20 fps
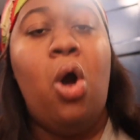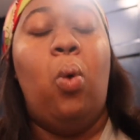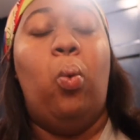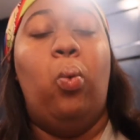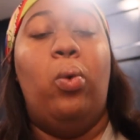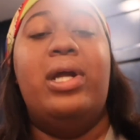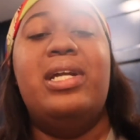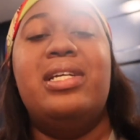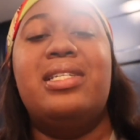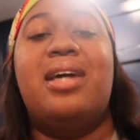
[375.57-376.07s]

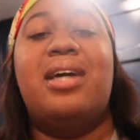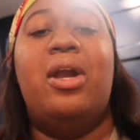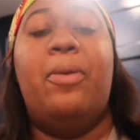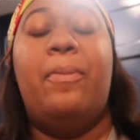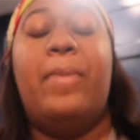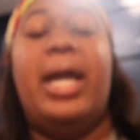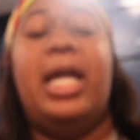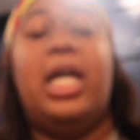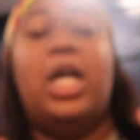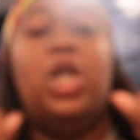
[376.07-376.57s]
What is gonna
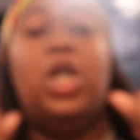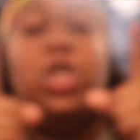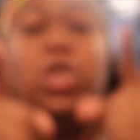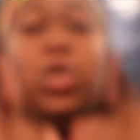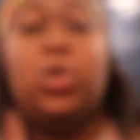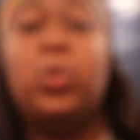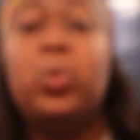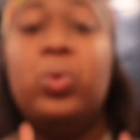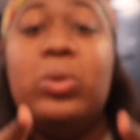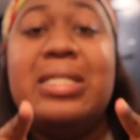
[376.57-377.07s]
make
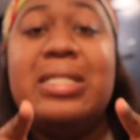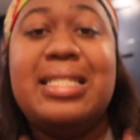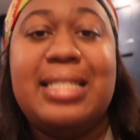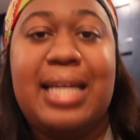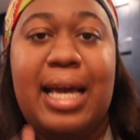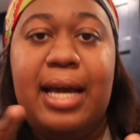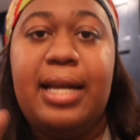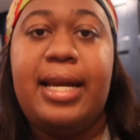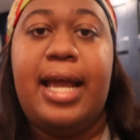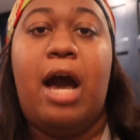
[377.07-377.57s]
you
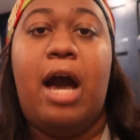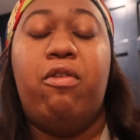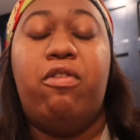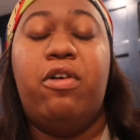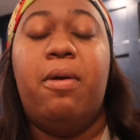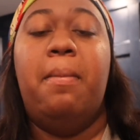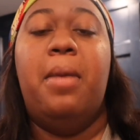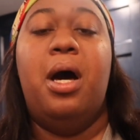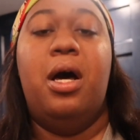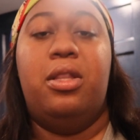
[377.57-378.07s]
stand out
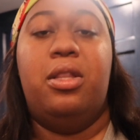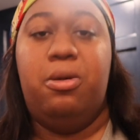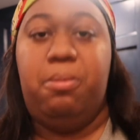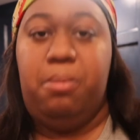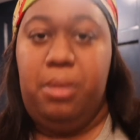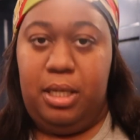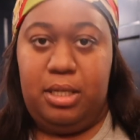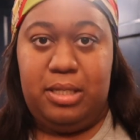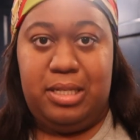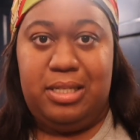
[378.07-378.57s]
from other
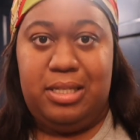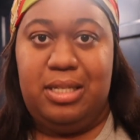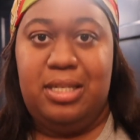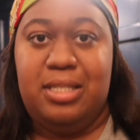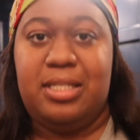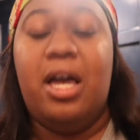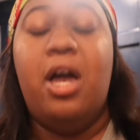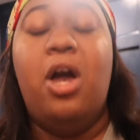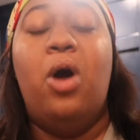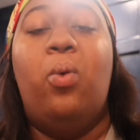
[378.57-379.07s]

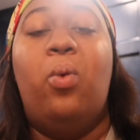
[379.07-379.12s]
businesses?